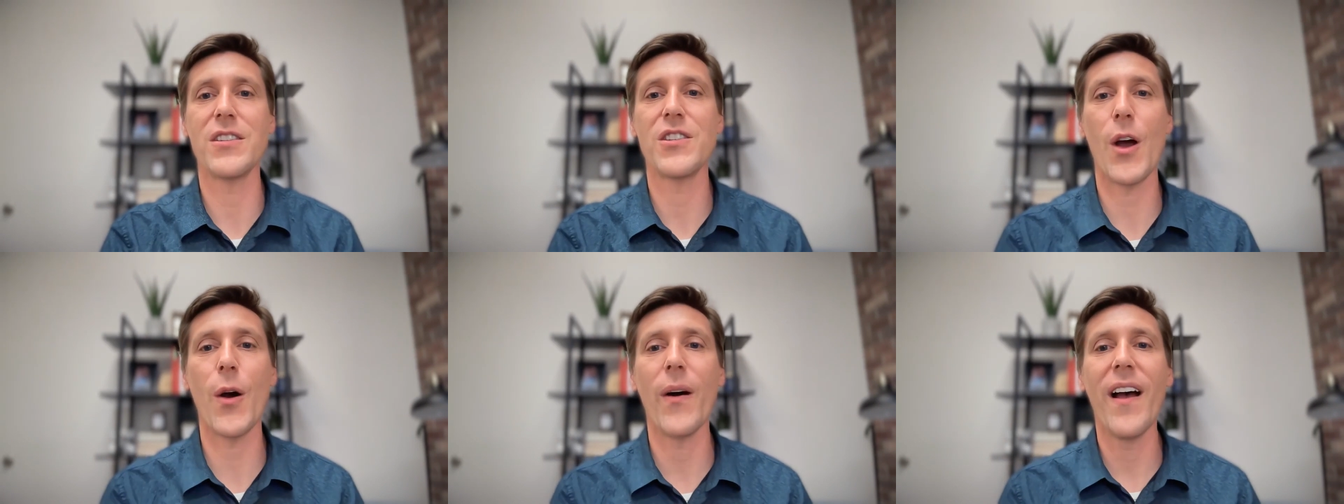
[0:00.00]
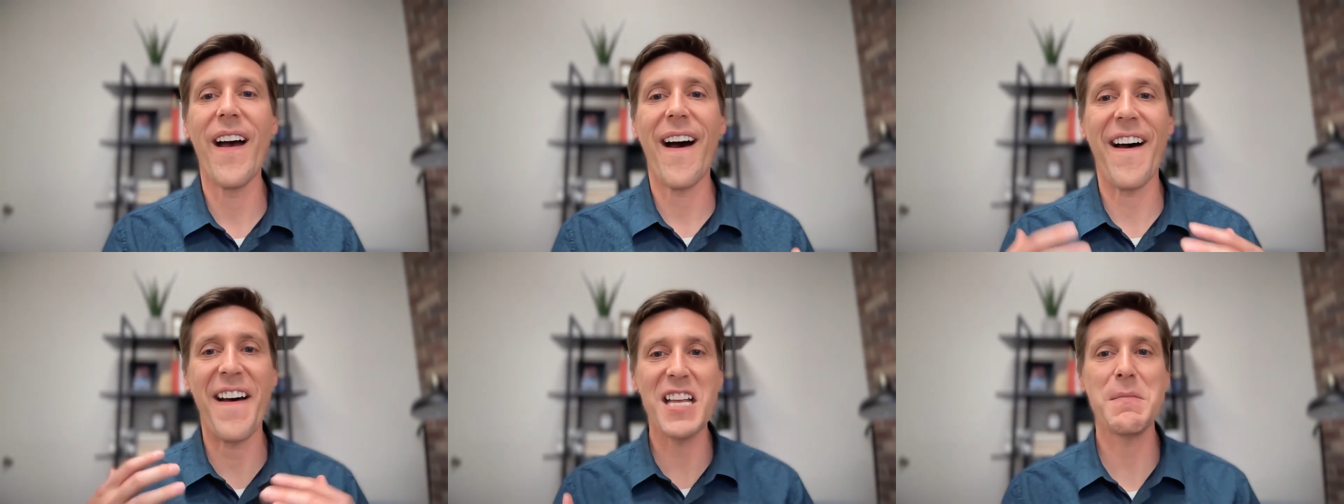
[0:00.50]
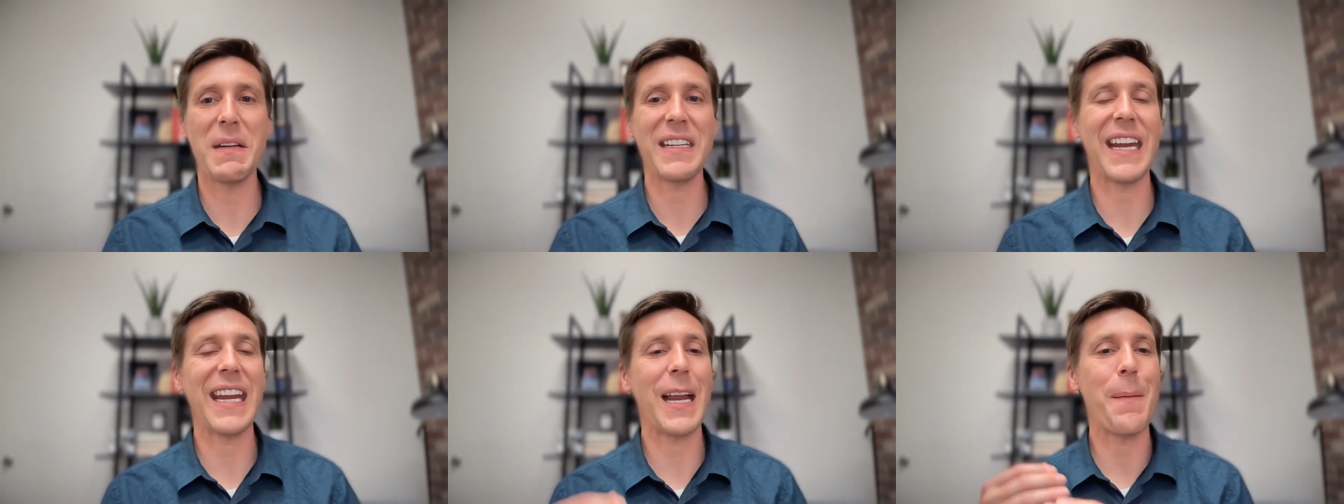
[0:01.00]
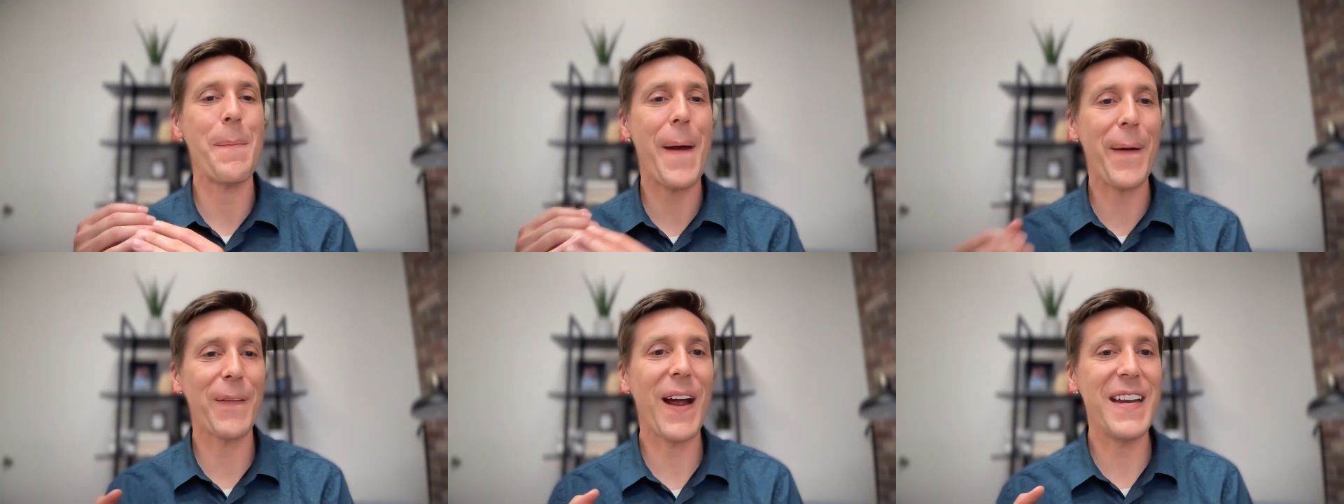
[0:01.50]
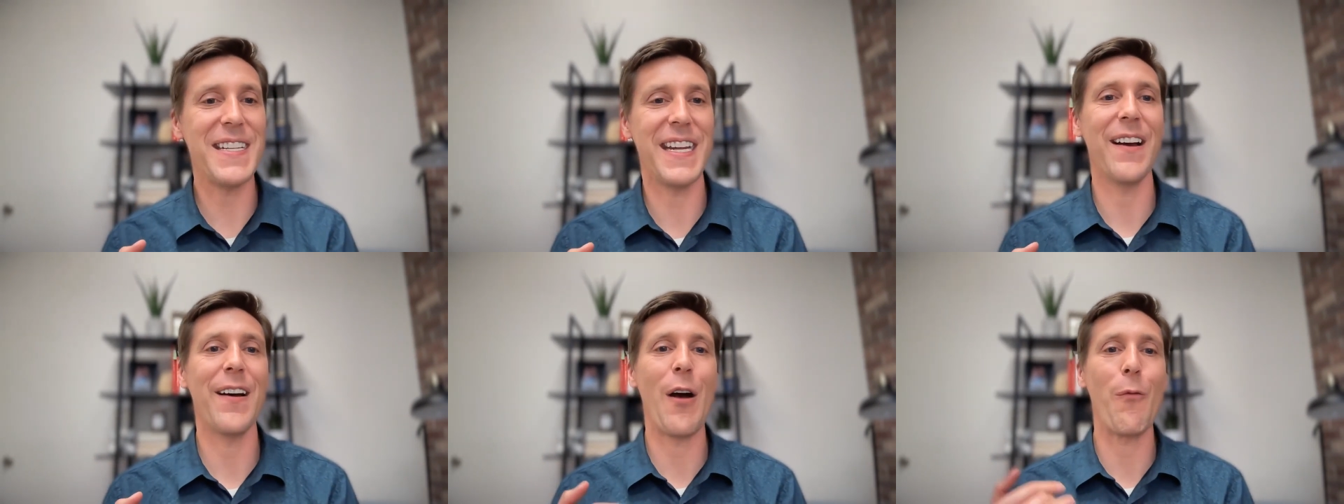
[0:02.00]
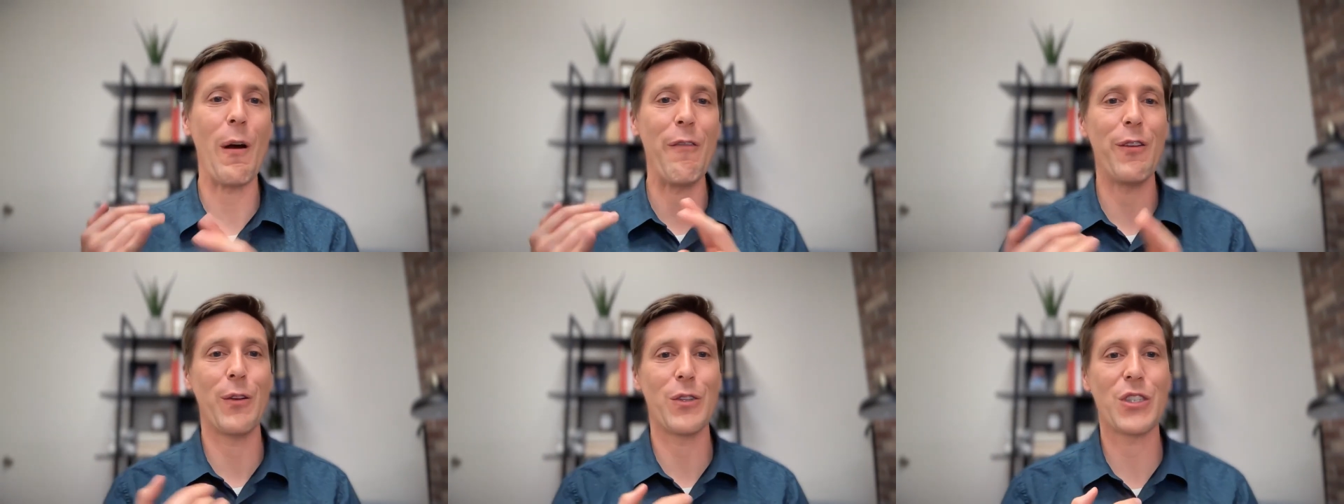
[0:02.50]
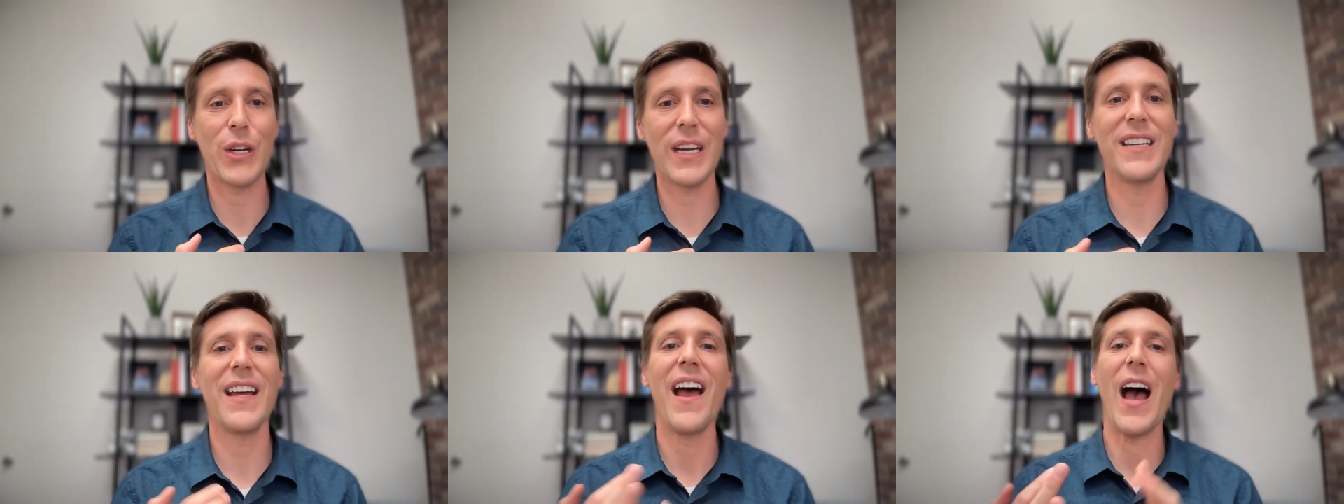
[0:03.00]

So a husband can get a better idea of what feels good.